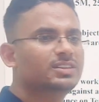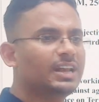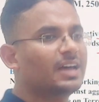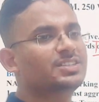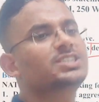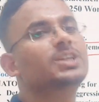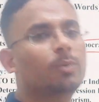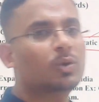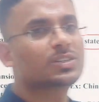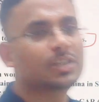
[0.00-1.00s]
the largest
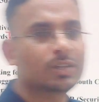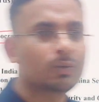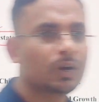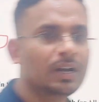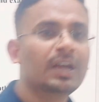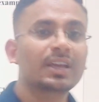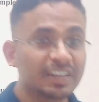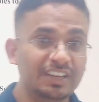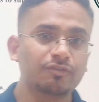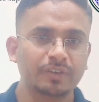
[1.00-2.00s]
democracy in the world.
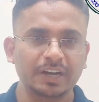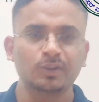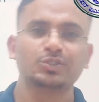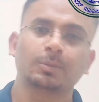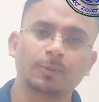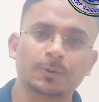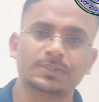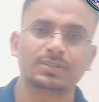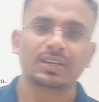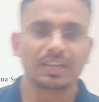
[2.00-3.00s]
If NATO
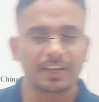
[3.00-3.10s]
supports